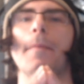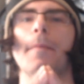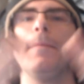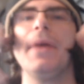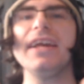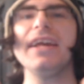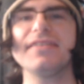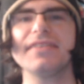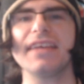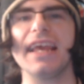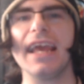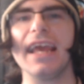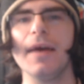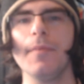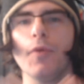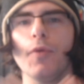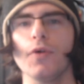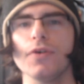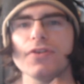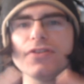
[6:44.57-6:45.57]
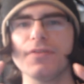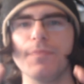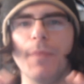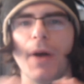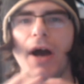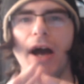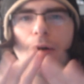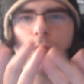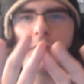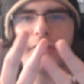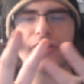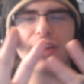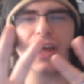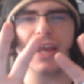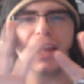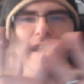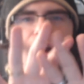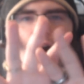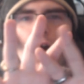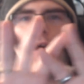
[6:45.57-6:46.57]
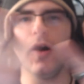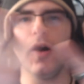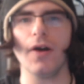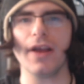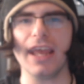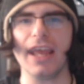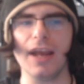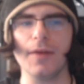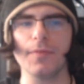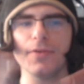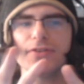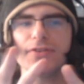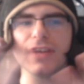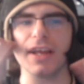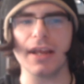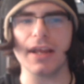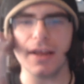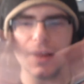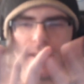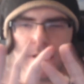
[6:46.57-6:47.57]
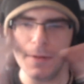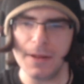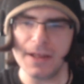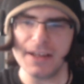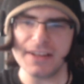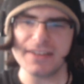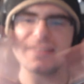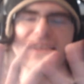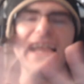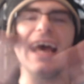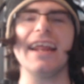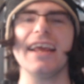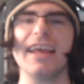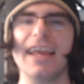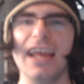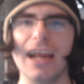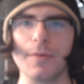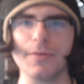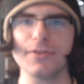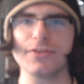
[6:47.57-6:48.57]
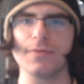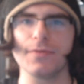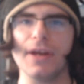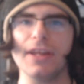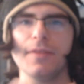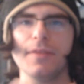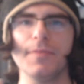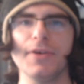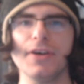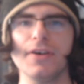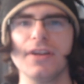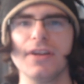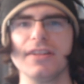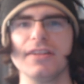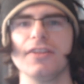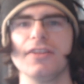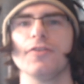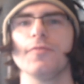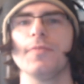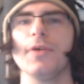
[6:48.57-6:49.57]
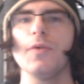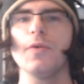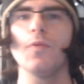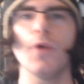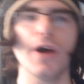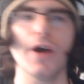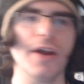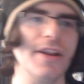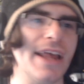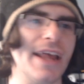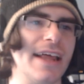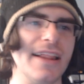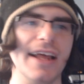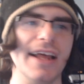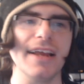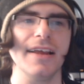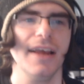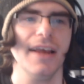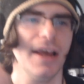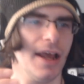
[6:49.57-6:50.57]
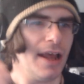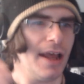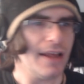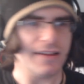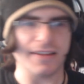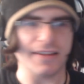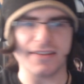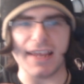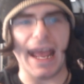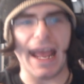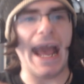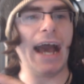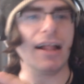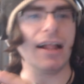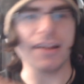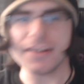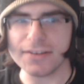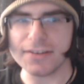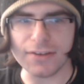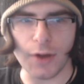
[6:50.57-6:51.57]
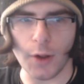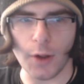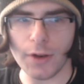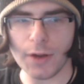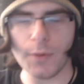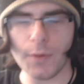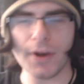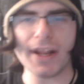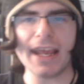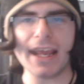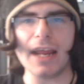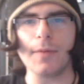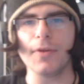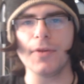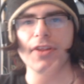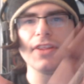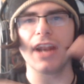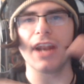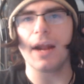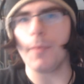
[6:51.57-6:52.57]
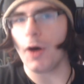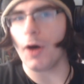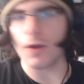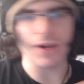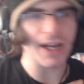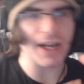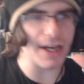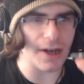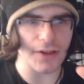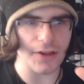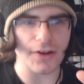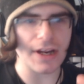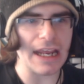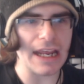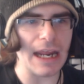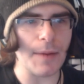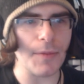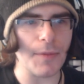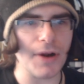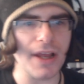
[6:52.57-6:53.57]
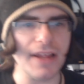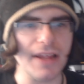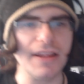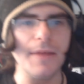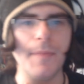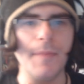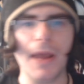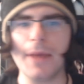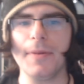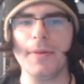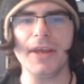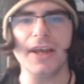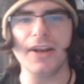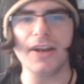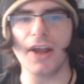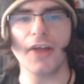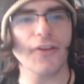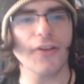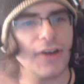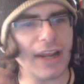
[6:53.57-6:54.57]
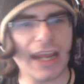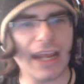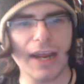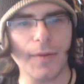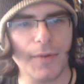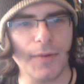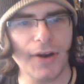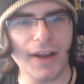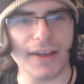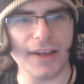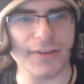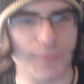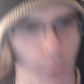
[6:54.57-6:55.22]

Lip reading: base camp or a spot with like all cameras, like static cameras around the building. Then there'd be one that like, let's say Alex is holding one camera, and then I'm holding another camera, and then maybe another camera as